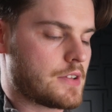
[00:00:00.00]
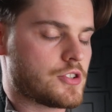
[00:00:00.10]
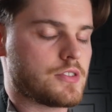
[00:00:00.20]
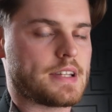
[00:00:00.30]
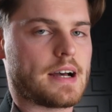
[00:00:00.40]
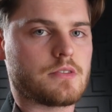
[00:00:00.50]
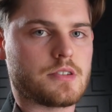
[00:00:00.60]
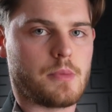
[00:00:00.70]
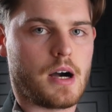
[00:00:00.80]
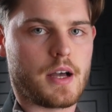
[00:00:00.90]
just down to
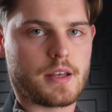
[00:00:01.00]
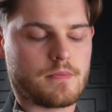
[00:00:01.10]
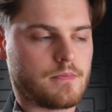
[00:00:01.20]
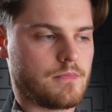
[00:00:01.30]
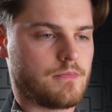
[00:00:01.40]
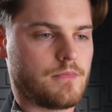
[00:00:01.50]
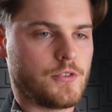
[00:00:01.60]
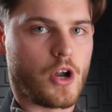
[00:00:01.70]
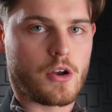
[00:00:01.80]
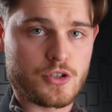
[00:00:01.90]
my
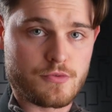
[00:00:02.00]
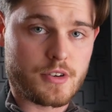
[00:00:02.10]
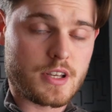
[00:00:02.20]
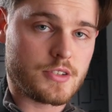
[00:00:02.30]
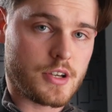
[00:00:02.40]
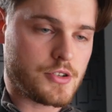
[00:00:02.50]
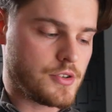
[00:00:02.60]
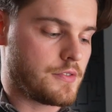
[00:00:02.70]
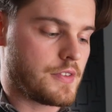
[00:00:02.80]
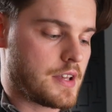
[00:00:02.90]
knowledge and research
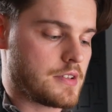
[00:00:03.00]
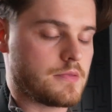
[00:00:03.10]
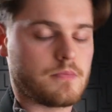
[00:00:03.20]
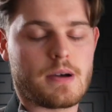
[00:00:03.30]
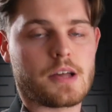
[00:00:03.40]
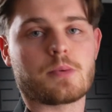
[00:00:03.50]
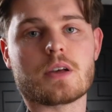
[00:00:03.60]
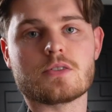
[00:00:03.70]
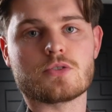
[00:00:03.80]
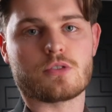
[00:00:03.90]
of these
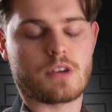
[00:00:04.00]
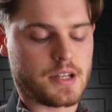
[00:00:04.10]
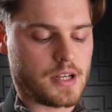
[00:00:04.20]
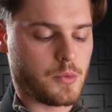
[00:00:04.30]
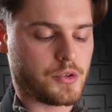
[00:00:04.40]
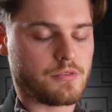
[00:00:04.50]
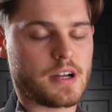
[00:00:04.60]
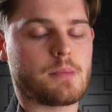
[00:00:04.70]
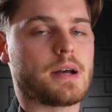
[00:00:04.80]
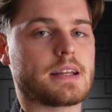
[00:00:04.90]
mouthpieces already. I wouldn't
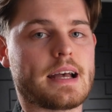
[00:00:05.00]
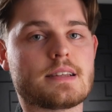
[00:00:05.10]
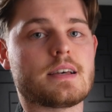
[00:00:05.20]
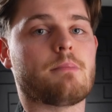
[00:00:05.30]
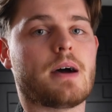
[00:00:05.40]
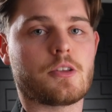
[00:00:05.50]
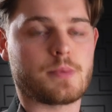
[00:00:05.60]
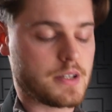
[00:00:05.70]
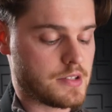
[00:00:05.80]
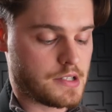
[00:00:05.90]
recommend getting 10
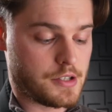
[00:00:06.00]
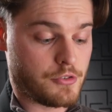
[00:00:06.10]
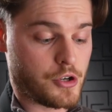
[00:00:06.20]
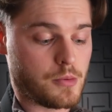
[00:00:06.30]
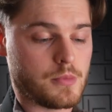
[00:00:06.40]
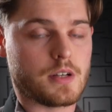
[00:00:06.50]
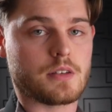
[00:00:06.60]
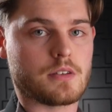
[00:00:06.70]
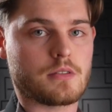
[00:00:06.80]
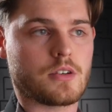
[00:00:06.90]
mouthpieces in a room,
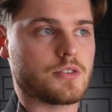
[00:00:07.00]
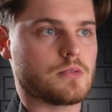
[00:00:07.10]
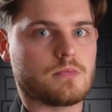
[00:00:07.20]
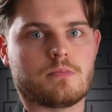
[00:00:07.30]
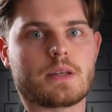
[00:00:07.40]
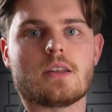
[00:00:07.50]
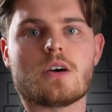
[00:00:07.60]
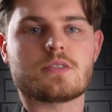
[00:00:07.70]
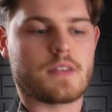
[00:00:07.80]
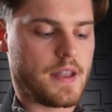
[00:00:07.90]
and because you'll be
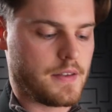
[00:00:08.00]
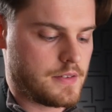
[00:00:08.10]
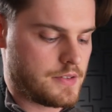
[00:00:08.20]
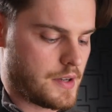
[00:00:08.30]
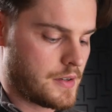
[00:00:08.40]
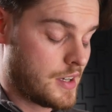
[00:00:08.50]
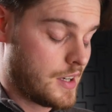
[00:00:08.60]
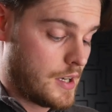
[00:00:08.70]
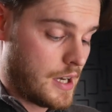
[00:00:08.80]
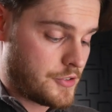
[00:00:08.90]
lost then. So
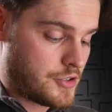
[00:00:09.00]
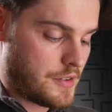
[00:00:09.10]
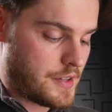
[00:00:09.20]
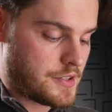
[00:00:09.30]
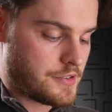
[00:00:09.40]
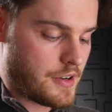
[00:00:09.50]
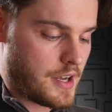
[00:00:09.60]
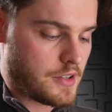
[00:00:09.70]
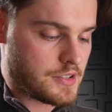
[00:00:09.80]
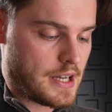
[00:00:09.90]
I just got these three
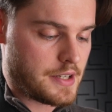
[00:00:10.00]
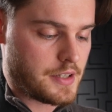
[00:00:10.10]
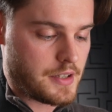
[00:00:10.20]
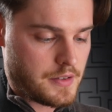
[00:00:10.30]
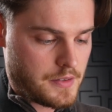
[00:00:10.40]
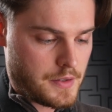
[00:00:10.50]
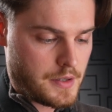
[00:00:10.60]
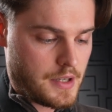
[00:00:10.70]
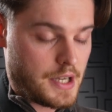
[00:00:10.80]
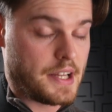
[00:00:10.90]
because I had
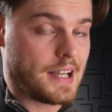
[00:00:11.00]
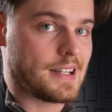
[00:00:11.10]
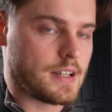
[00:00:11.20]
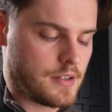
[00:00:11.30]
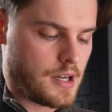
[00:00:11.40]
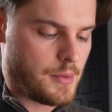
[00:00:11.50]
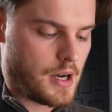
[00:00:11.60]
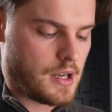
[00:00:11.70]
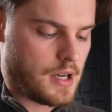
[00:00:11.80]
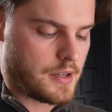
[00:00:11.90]
an inkling that I
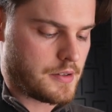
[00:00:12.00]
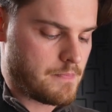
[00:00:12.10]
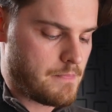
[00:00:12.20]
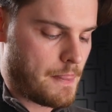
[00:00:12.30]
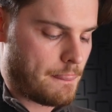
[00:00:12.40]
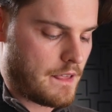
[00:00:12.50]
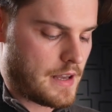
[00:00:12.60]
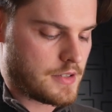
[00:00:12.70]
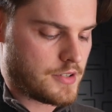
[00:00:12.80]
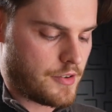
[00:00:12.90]
might like them,
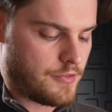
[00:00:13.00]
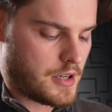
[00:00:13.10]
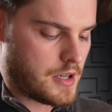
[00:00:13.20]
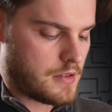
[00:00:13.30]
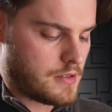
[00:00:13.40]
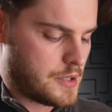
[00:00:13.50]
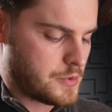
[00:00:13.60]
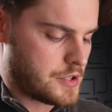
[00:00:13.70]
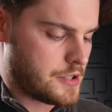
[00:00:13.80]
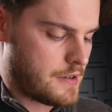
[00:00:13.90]
and so far I
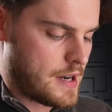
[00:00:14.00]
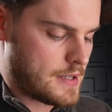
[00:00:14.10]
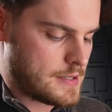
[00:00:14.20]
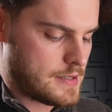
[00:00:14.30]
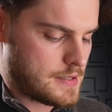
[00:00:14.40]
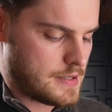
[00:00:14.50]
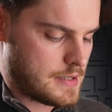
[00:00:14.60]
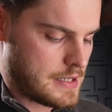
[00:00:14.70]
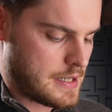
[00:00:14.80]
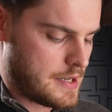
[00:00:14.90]
was correct.
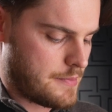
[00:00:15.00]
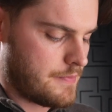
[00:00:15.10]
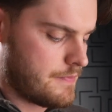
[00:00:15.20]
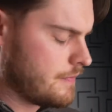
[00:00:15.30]
But